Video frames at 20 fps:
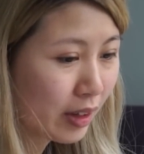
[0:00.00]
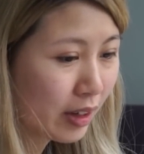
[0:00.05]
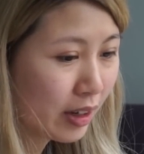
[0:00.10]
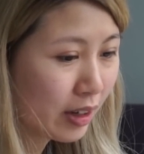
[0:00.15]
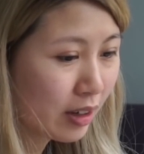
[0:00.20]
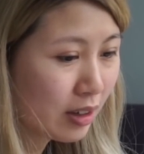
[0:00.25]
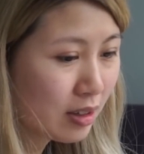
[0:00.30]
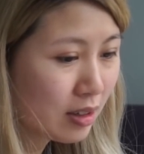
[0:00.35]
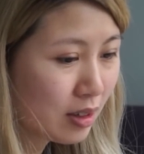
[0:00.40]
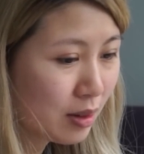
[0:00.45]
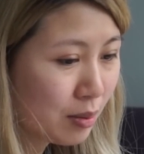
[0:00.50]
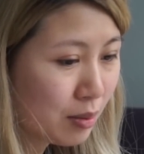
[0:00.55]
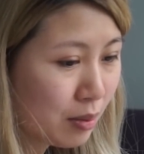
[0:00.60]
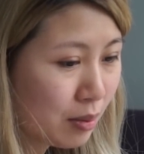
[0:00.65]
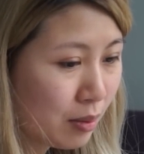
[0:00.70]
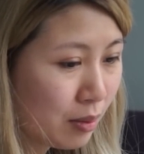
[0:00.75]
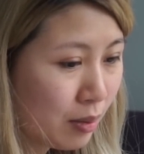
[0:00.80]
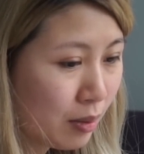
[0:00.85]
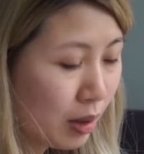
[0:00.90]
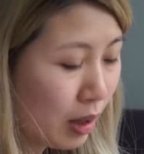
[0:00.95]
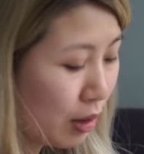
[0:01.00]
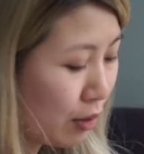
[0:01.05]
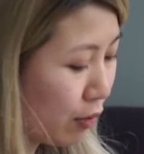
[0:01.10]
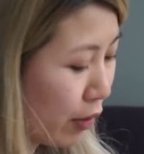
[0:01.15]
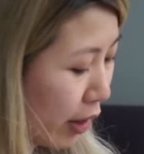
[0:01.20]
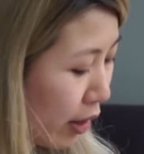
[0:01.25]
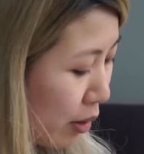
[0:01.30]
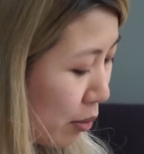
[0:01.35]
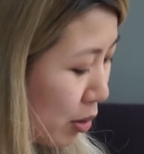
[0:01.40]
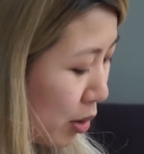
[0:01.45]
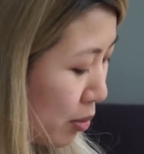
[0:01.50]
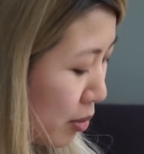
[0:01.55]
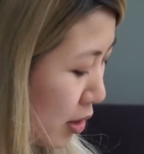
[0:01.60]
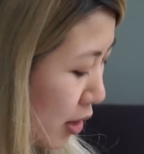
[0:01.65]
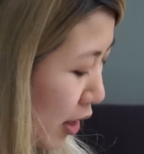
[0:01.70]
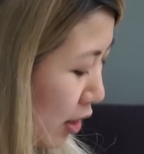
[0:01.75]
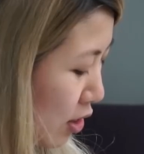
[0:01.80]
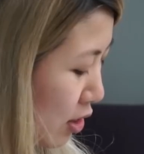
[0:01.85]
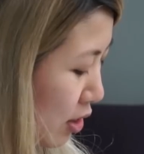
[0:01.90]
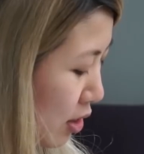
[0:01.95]
Here's some Fire Emblem
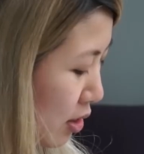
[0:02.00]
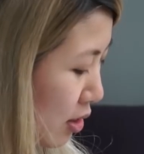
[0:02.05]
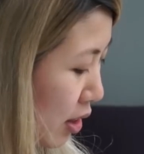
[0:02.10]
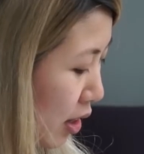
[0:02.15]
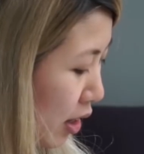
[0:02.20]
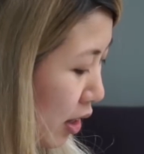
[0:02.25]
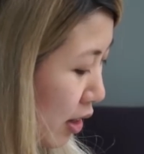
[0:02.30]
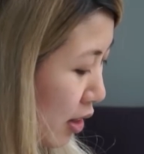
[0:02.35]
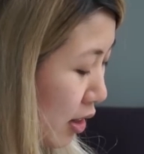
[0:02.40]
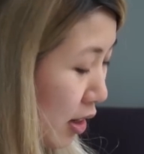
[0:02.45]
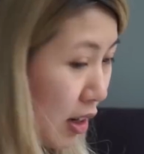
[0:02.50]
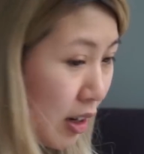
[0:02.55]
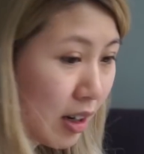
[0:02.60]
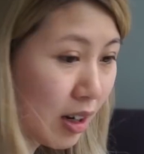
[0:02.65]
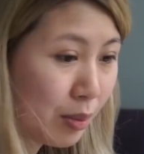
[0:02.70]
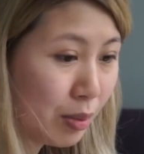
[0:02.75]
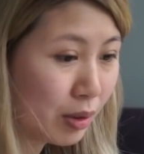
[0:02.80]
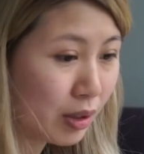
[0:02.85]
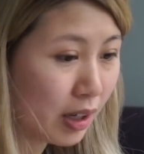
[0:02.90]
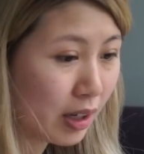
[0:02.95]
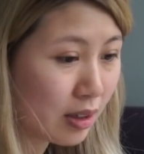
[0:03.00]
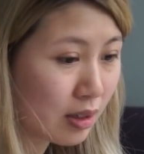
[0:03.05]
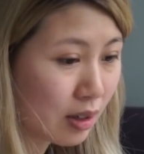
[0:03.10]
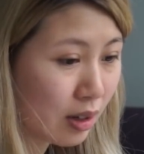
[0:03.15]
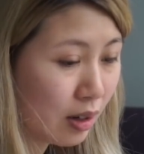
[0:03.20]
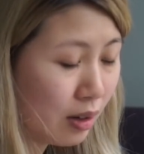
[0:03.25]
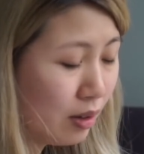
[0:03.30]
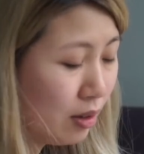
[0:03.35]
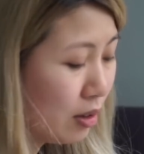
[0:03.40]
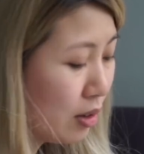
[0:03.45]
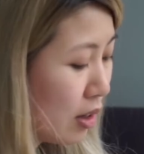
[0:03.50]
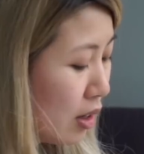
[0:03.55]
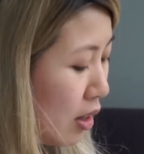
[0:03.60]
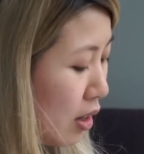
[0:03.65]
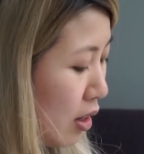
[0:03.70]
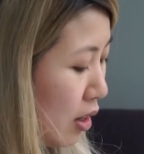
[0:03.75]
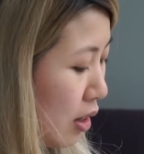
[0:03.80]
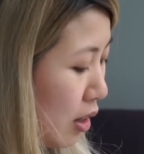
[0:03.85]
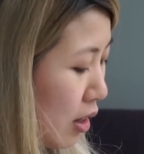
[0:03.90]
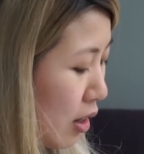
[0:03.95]
sketches that I did a couple days ago.
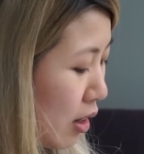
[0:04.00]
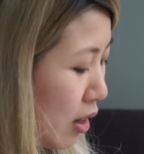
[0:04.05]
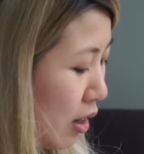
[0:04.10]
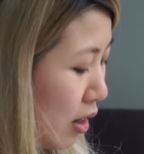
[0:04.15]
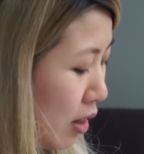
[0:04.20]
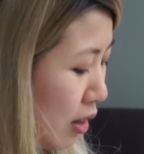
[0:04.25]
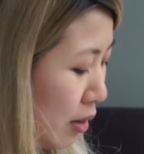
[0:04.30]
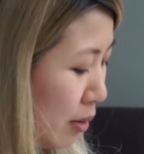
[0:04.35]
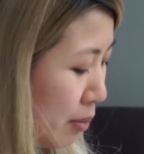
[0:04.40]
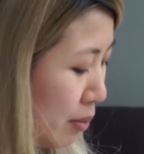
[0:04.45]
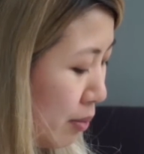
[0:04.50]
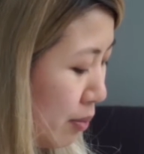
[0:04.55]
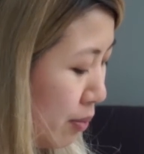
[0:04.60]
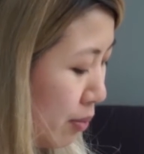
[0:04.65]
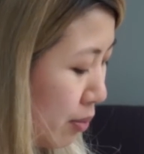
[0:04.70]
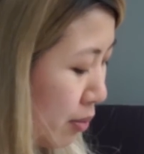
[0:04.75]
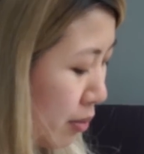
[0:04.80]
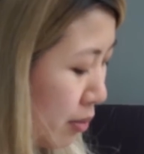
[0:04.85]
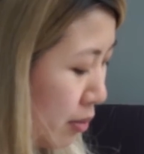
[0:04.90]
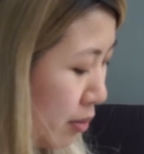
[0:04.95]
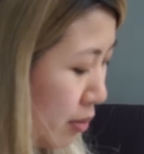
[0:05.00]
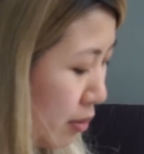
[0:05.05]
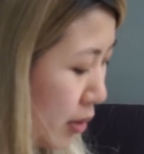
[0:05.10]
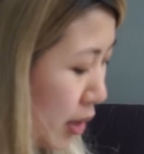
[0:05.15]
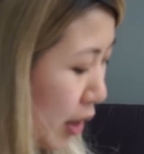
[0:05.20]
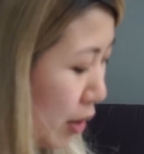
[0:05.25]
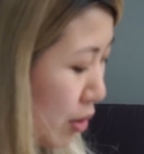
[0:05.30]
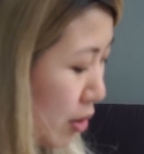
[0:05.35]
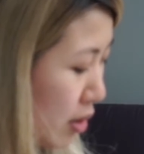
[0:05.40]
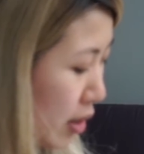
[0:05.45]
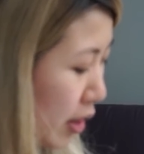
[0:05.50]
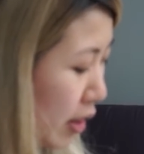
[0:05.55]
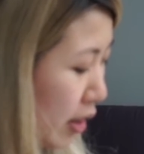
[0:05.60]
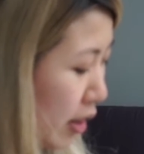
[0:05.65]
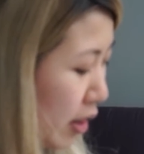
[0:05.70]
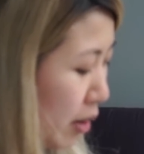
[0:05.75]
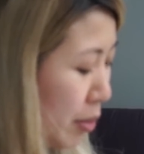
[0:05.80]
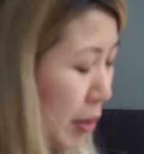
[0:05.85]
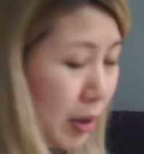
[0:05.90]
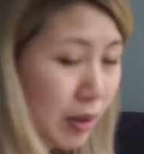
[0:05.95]
I was
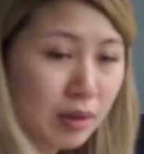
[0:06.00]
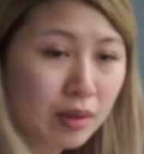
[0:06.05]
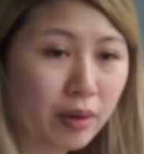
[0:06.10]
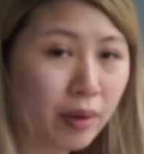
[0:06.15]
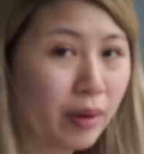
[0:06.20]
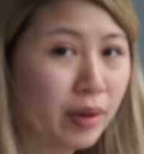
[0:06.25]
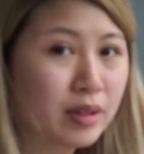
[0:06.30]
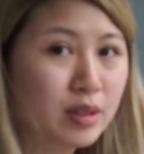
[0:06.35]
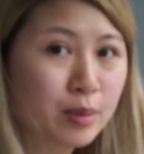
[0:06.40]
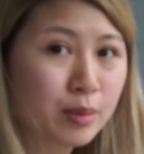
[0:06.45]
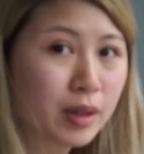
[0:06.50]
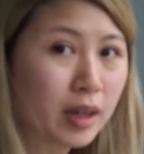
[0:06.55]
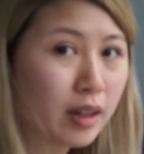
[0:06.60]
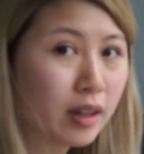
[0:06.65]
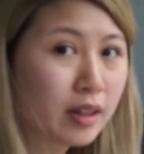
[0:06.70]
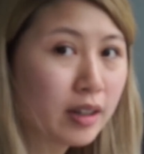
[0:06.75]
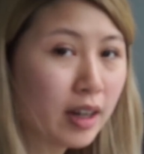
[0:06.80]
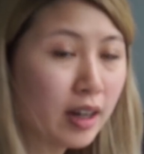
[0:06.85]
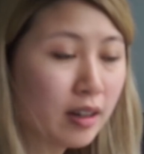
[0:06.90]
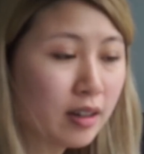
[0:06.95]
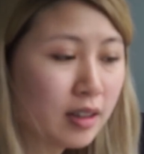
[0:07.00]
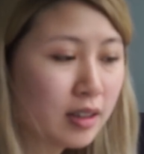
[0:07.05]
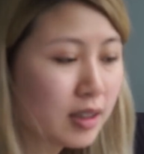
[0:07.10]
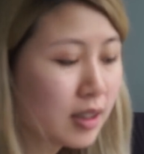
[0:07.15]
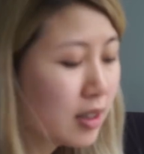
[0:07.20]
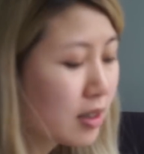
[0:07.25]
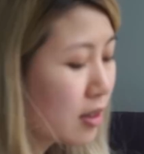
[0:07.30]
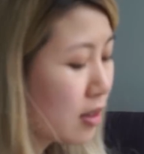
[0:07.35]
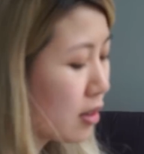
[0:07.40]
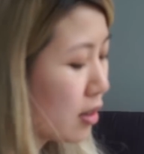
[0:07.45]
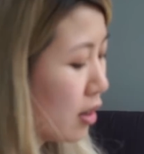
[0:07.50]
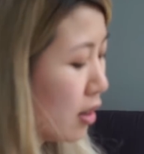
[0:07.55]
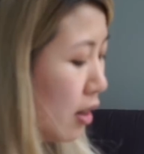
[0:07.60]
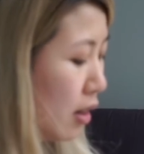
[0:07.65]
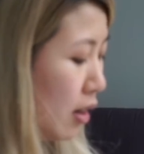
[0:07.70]
thinking about throwing some color down on this,